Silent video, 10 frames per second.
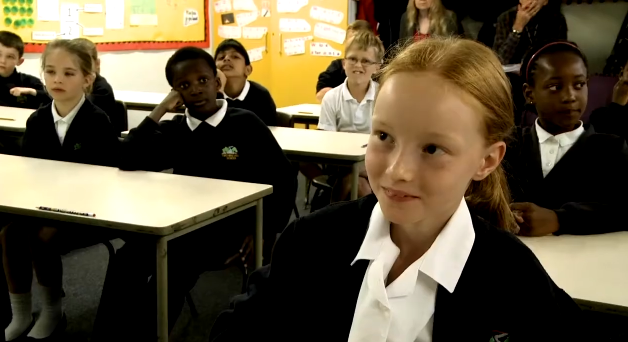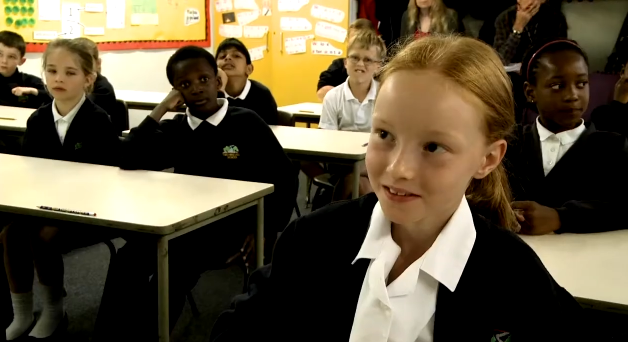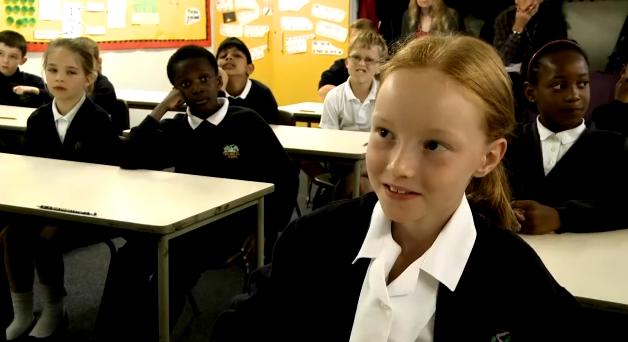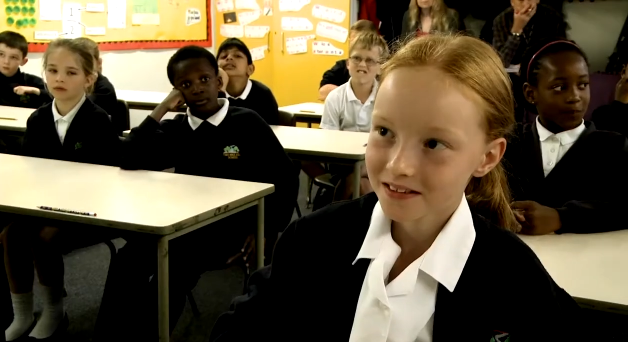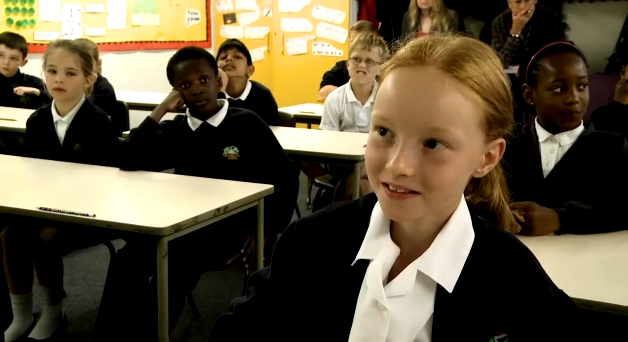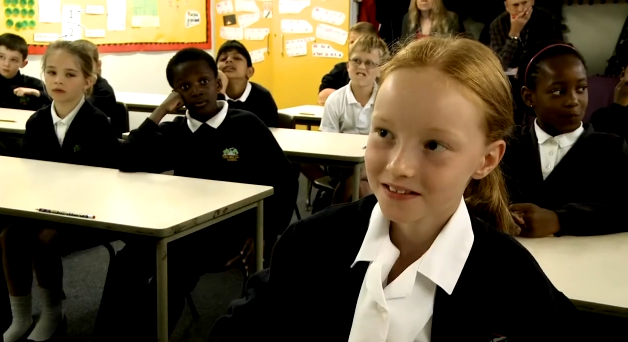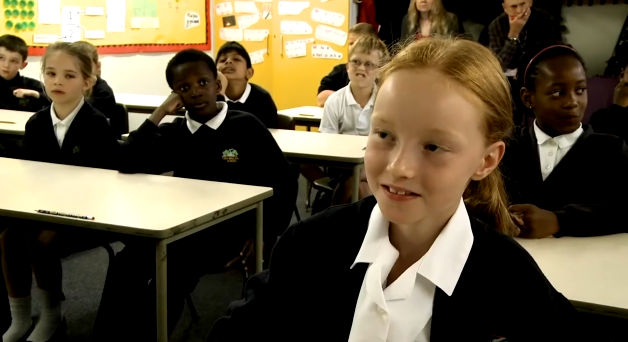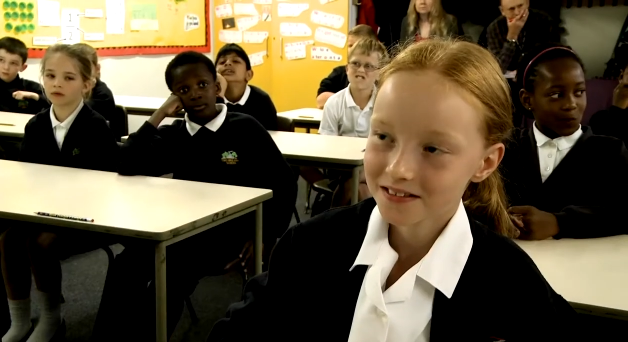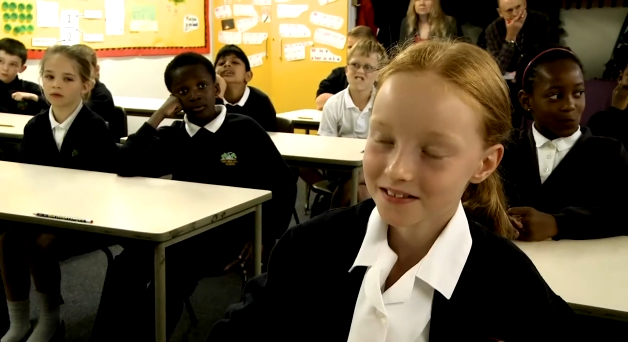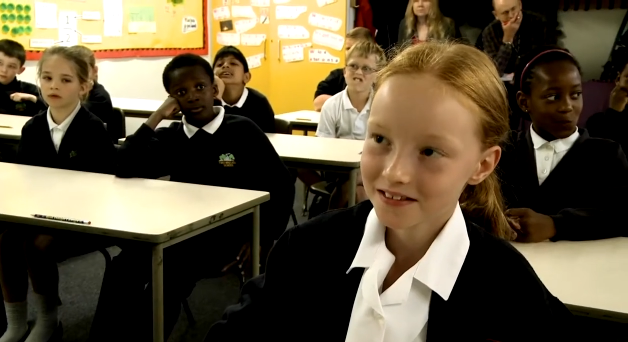Speaker 1: Katie?
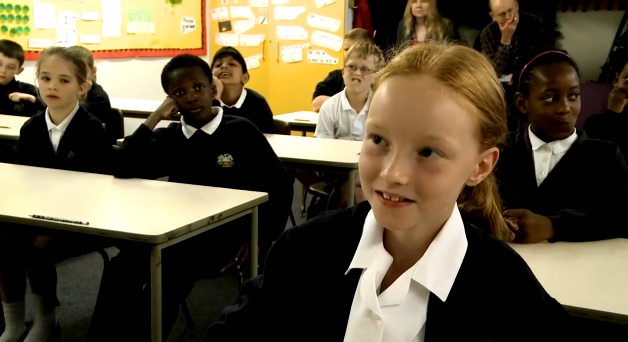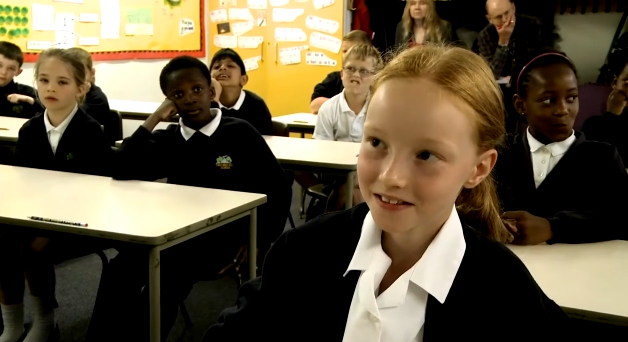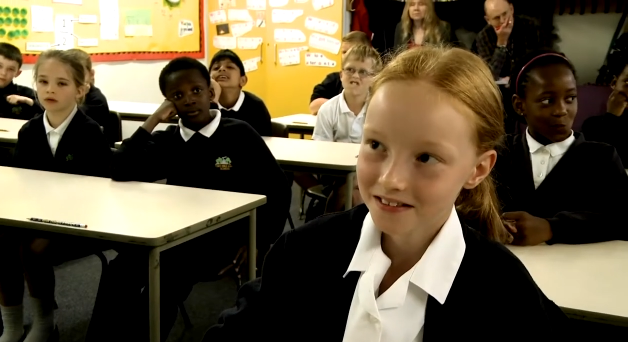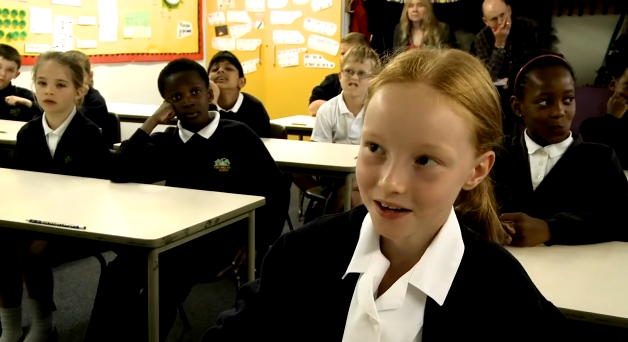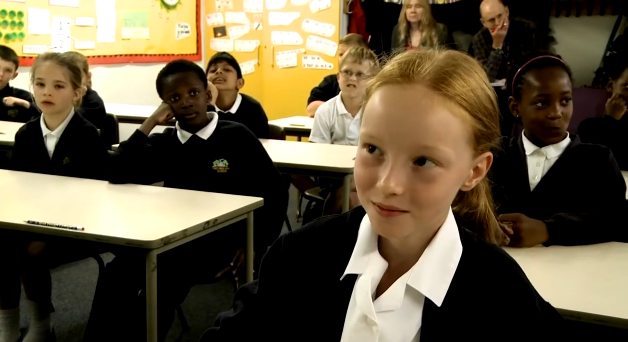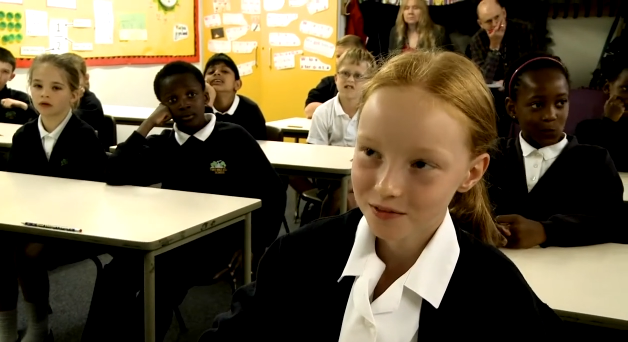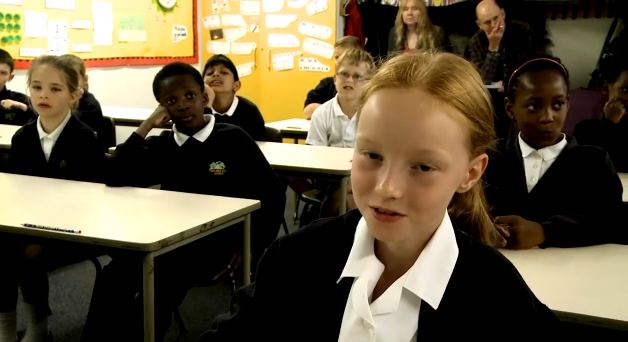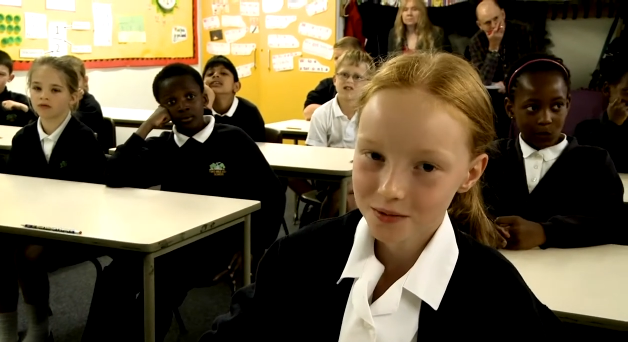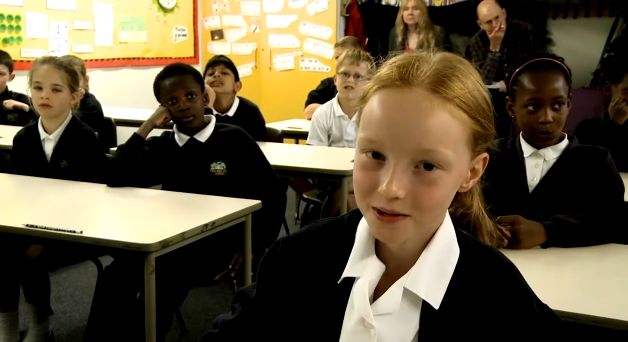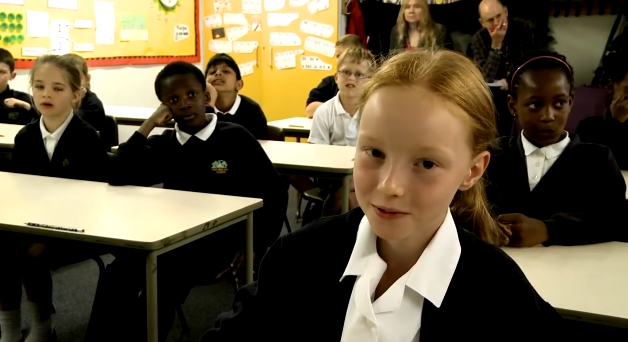6 times 2
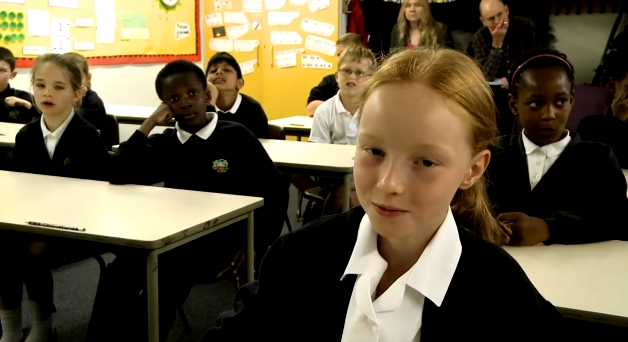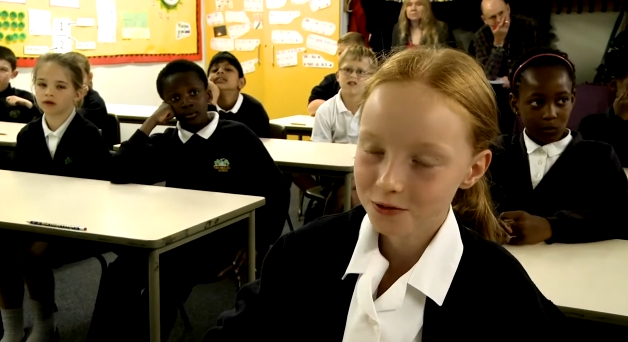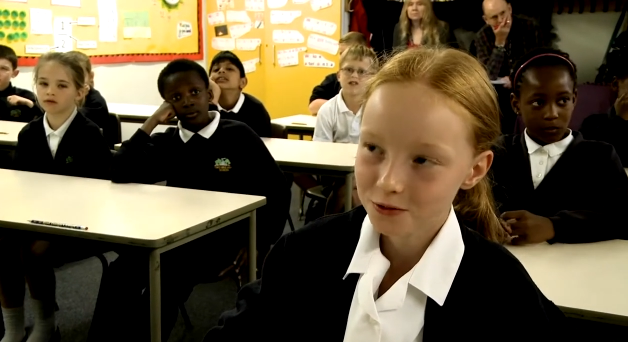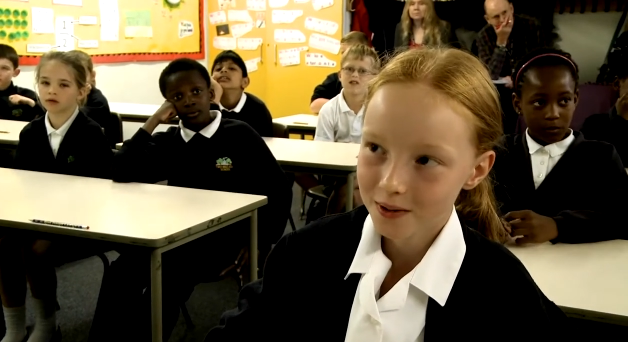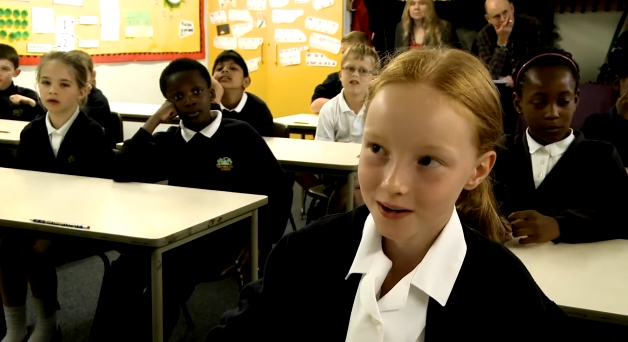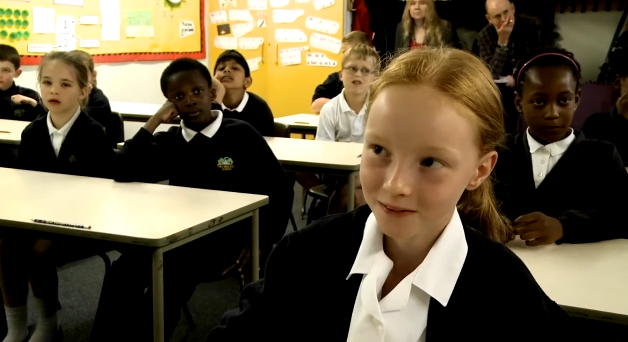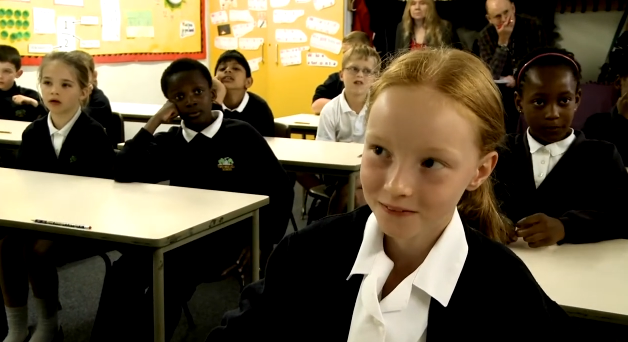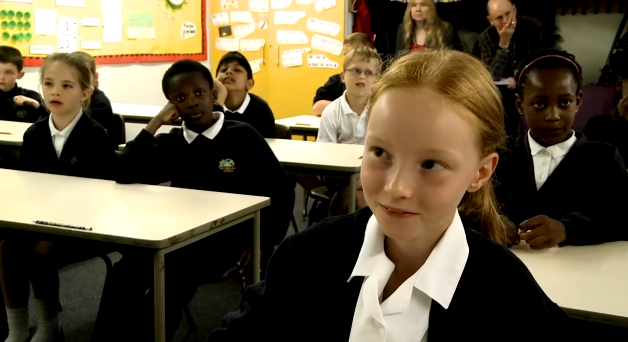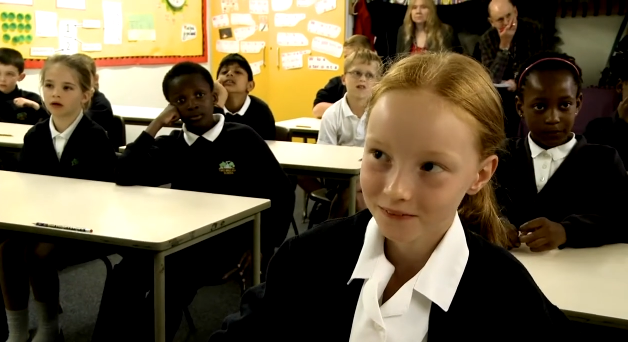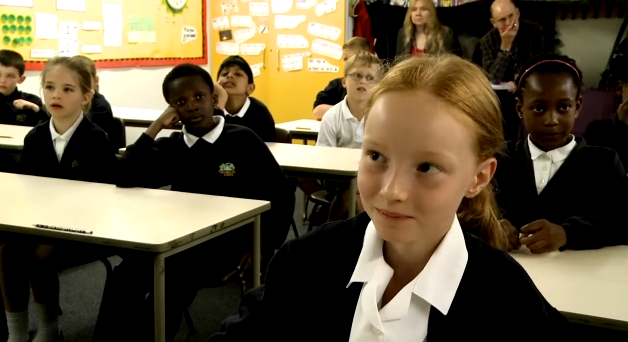equals
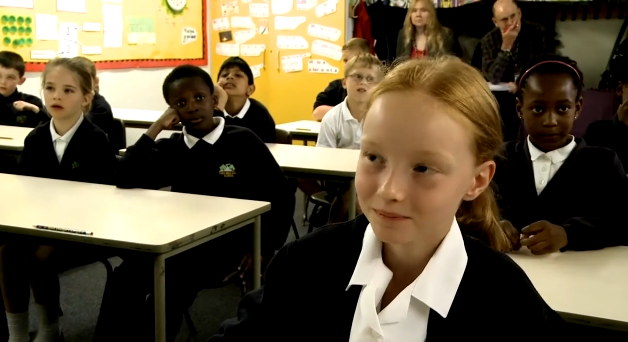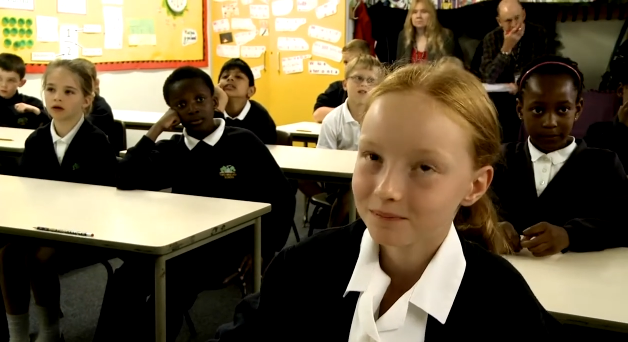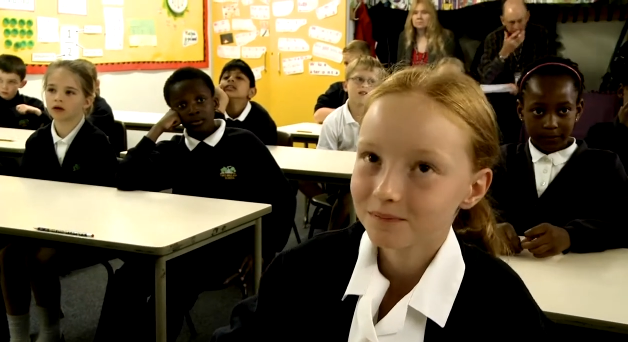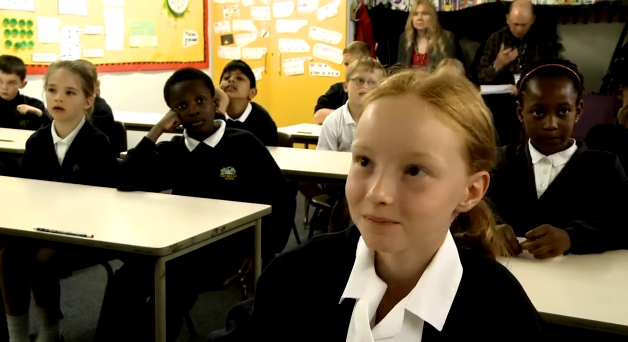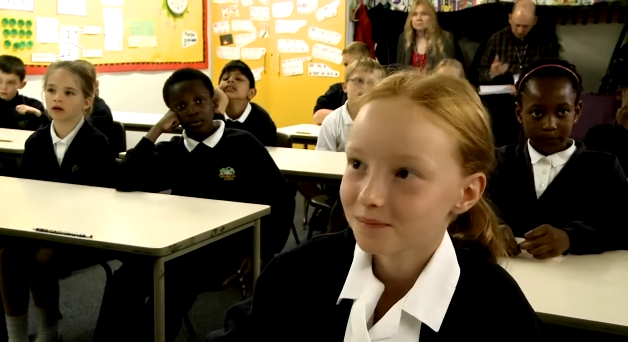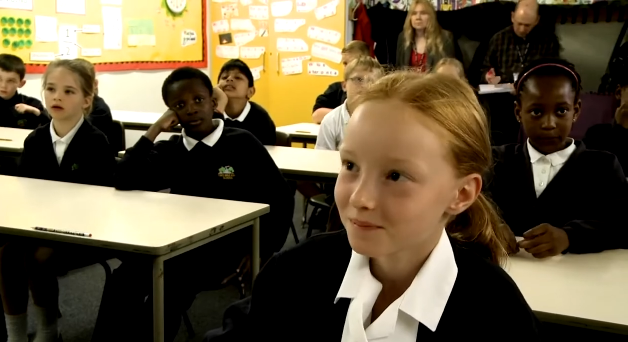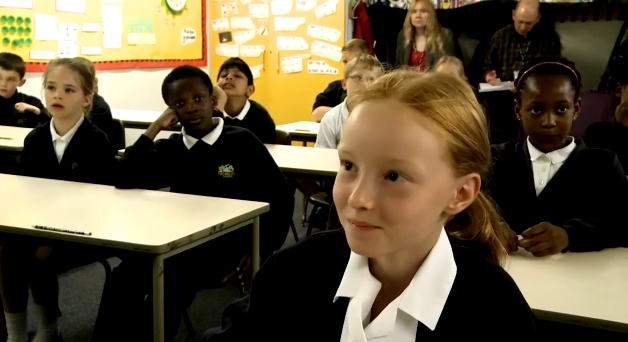12. Good girl.